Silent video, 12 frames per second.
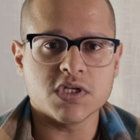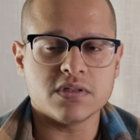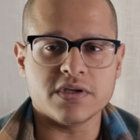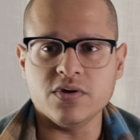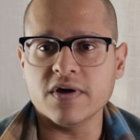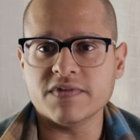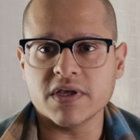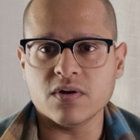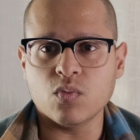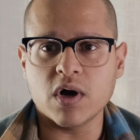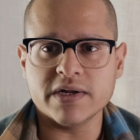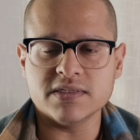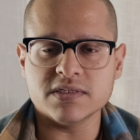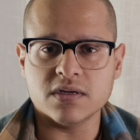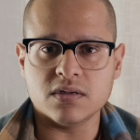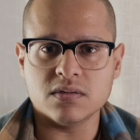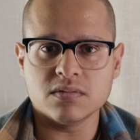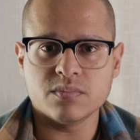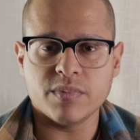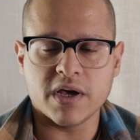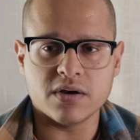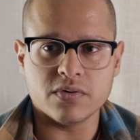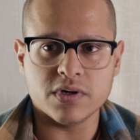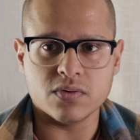you have to get a wine cell
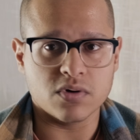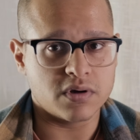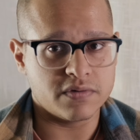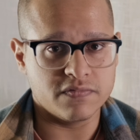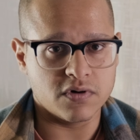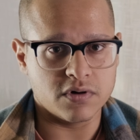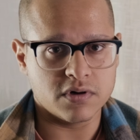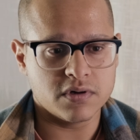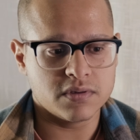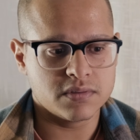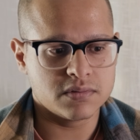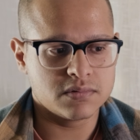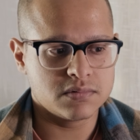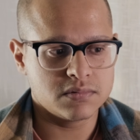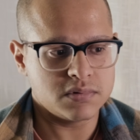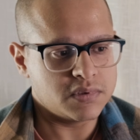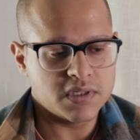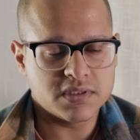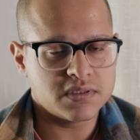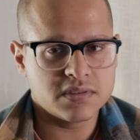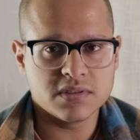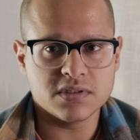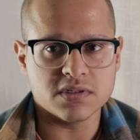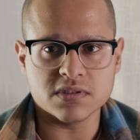battery or a converter.
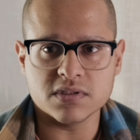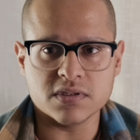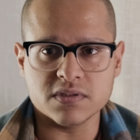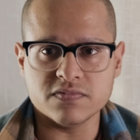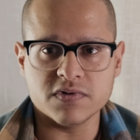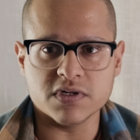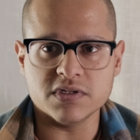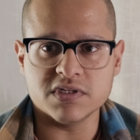That's just a very